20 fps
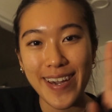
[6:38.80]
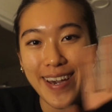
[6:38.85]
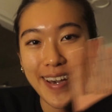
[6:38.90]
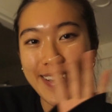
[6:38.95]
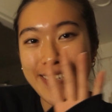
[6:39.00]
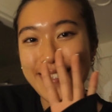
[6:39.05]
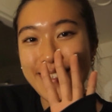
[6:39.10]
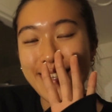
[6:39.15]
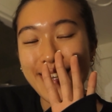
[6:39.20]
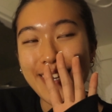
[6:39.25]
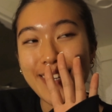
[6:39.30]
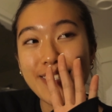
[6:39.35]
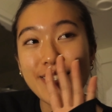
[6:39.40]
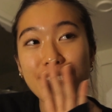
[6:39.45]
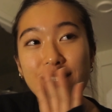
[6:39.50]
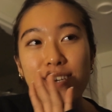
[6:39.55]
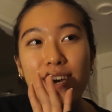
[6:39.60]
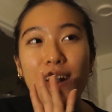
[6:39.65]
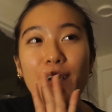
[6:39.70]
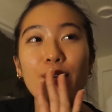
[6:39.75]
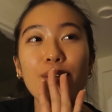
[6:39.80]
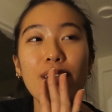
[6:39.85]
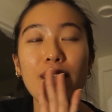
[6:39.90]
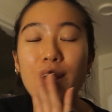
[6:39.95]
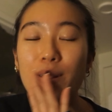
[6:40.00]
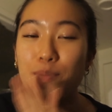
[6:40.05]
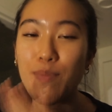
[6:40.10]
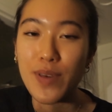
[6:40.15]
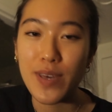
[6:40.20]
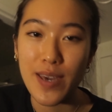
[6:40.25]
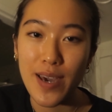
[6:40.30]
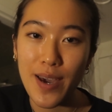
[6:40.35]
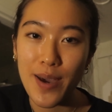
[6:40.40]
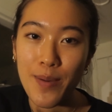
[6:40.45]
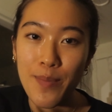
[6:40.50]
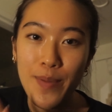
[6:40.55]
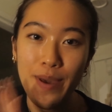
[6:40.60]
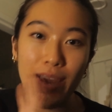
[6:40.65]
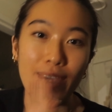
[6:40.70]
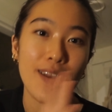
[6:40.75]
guys, it's now 8
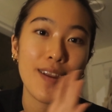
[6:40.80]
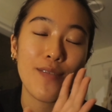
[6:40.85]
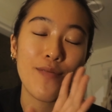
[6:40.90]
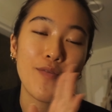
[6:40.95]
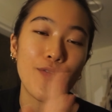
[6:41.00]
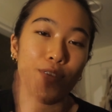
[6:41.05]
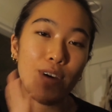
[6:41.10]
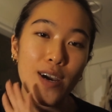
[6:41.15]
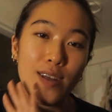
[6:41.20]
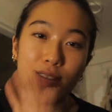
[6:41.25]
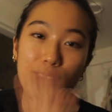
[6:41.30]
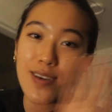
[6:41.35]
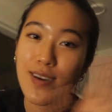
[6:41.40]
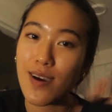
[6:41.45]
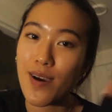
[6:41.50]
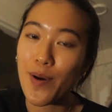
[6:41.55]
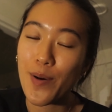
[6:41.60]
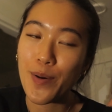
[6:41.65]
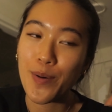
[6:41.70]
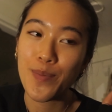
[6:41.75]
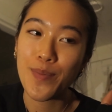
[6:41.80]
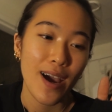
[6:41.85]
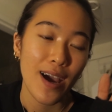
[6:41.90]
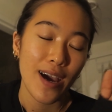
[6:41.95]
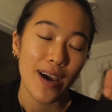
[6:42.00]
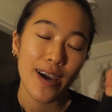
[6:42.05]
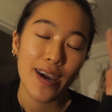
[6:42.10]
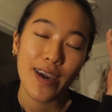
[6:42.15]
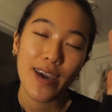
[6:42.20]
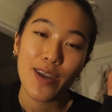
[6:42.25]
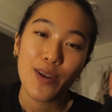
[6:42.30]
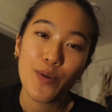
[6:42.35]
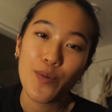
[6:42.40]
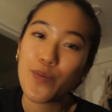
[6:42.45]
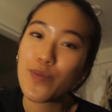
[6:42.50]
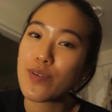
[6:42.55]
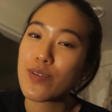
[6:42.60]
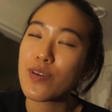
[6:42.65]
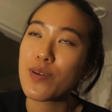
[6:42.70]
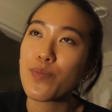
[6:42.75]
p.m. and I'm finally home. I had a
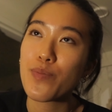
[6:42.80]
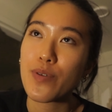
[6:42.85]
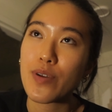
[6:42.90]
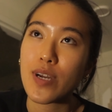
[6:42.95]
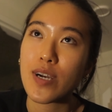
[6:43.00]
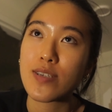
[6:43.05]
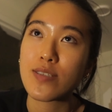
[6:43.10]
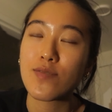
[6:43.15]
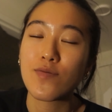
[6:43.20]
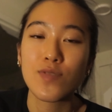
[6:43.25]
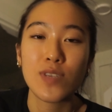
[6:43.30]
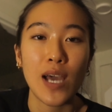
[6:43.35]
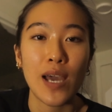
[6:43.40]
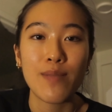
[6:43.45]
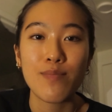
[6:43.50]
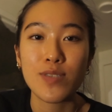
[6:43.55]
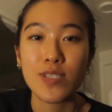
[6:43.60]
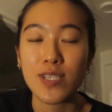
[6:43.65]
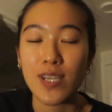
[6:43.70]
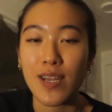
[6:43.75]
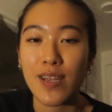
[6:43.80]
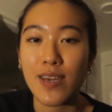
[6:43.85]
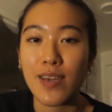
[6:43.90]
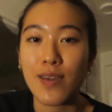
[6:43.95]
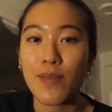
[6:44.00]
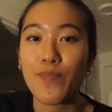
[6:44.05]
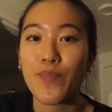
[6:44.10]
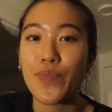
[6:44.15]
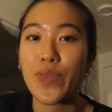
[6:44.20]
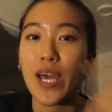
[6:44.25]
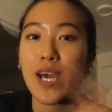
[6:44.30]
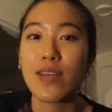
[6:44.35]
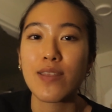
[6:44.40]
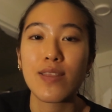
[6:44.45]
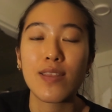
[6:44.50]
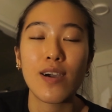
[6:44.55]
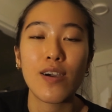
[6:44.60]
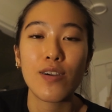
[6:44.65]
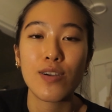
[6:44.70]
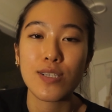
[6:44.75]
really productive time studying at
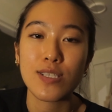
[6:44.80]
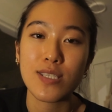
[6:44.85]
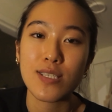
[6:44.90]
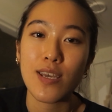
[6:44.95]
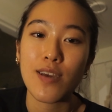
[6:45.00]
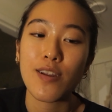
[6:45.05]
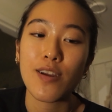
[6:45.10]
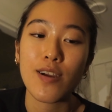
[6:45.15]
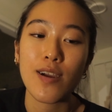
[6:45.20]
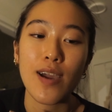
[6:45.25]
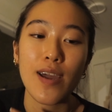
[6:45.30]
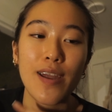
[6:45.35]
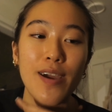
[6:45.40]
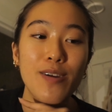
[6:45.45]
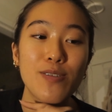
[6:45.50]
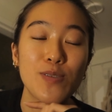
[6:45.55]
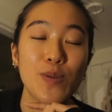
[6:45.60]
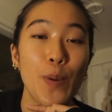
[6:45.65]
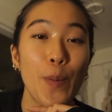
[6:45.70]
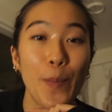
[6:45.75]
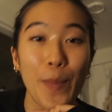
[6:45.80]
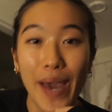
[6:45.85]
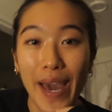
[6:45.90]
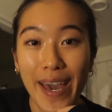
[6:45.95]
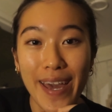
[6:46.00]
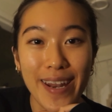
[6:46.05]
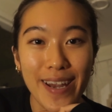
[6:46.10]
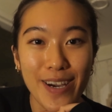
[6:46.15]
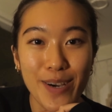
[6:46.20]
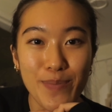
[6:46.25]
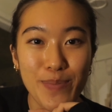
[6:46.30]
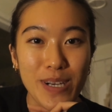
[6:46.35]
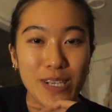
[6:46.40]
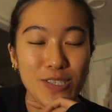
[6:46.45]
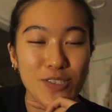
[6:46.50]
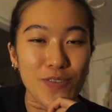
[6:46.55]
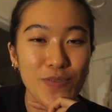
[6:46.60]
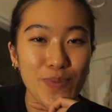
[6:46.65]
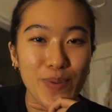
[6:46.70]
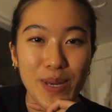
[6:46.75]
the art center and I also met a
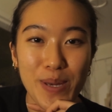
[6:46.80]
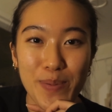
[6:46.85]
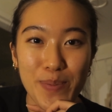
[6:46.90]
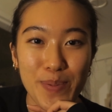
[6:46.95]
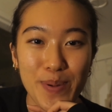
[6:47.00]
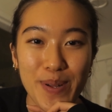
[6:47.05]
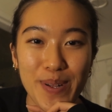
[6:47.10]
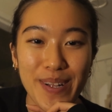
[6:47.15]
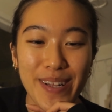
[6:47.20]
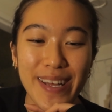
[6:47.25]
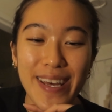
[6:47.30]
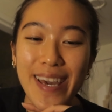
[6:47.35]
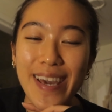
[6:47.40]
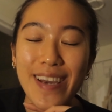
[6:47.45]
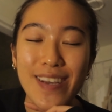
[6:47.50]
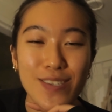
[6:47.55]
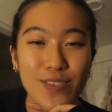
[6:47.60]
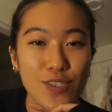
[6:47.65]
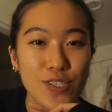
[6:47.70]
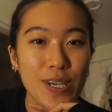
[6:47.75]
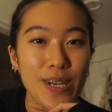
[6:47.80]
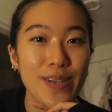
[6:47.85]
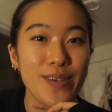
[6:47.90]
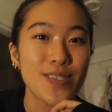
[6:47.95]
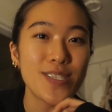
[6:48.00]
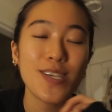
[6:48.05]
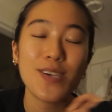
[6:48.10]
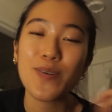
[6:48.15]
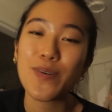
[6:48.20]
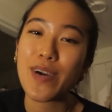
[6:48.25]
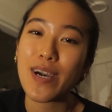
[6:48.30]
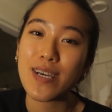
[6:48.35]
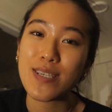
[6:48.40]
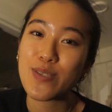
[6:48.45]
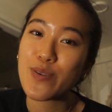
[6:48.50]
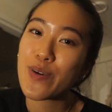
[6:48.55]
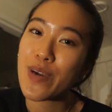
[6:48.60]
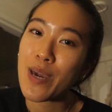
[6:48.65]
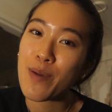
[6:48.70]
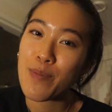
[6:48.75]
bunch of people. So shout out to you guys
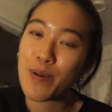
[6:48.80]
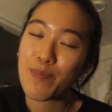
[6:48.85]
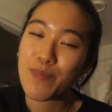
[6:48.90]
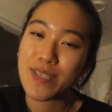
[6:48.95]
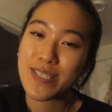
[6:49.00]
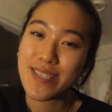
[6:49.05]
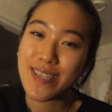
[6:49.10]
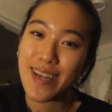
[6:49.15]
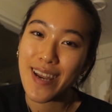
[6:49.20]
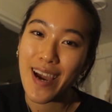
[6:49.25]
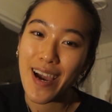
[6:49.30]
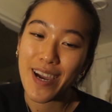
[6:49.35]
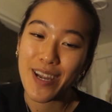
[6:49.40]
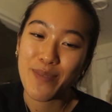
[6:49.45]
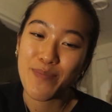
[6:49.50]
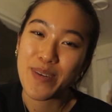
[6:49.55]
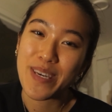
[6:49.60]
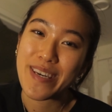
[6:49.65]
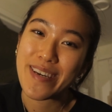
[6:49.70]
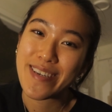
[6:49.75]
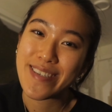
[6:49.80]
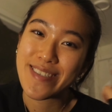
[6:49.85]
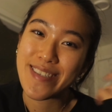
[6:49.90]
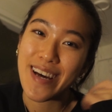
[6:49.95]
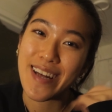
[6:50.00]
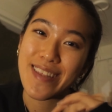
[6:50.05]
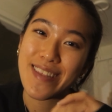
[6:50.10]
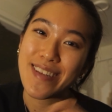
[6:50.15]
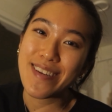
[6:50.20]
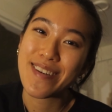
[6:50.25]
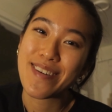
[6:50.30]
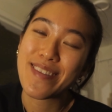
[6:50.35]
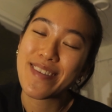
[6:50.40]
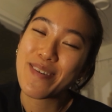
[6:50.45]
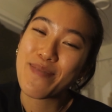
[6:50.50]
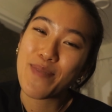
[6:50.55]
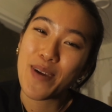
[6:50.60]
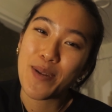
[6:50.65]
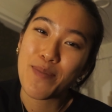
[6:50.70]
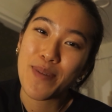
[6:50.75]
who came up and said hi to me because that literally
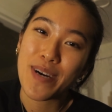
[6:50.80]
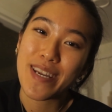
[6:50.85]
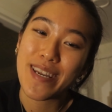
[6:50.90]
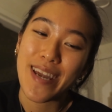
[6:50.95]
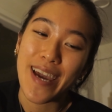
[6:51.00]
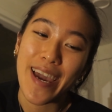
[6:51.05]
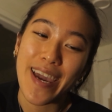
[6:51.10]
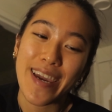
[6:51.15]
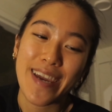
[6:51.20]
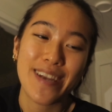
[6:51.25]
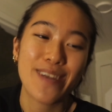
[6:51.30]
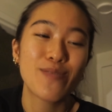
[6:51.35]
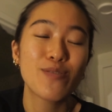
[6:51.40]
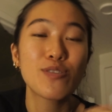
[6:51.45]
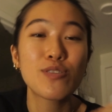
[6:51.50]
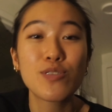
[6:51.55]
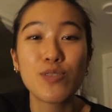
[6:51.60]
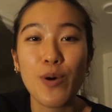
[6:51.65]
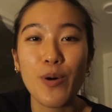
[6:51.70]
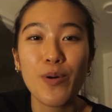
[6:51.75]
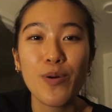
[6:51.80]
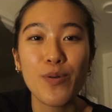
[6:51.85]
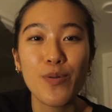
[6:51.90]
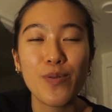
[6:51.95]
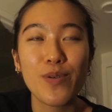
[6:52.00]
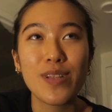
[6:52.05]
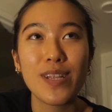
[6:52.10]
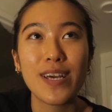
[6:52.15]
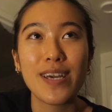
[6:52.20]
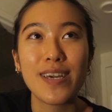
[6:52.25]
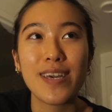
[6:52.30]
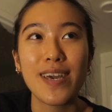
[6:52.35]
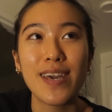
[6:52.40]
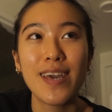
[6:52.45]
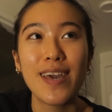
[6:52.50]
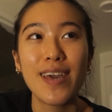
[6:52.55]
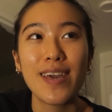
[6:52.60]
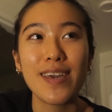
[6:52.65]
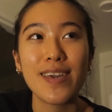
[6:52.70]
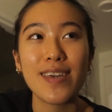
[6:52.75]
made my night and it was so cool like
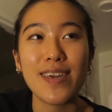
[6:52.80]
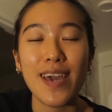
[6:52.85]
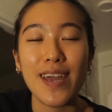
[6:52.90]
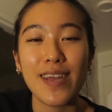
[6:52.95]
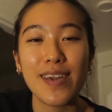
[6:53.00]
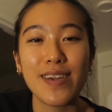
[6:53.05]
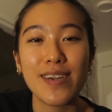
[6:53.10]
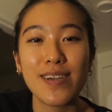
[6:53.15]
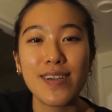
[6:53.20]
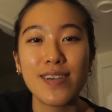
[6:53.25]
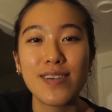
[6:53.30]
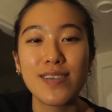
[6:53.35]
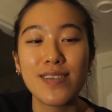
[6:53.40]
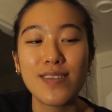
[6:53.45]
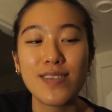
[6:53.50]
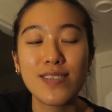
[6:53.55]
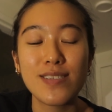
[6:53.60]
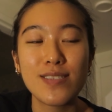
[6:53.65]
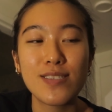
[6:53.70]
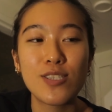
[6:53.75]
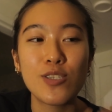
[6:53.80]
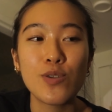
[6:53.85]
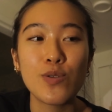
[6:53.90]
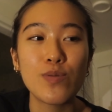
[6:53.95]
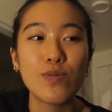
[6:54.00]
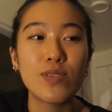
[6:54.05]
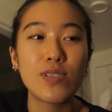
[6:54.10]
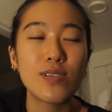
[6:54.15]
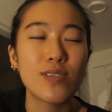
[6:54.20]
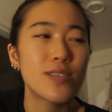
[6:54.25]
getting to